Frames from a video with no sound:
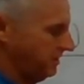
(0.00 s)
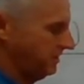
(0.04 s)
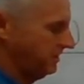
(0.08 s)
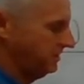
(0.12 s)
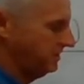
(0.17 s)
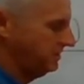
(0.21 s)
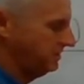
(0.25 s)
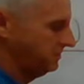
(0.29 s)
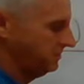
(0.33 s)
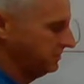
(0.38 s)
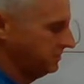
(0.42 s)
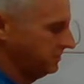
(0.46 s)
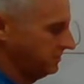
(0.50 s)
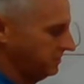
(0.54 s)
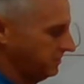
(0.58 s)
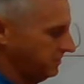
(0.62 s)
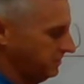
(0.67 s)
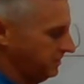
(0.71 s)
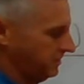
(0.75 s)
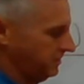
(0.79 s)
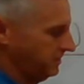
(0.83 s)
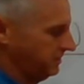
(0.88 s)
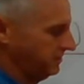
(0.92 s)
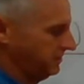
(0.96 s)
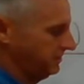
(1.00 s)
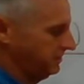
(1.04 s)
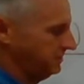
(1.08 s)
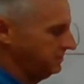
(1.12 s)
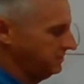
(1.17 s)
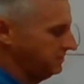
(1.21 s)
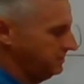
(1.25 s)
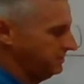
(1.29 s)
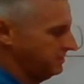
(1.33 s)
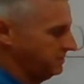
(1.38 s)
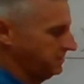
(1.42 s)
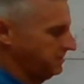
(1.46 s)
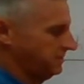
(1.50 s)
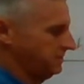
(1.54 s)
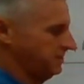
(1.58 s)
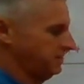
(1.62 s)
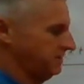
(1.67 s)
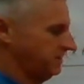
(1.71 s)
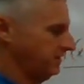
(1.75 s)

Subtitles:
here, here.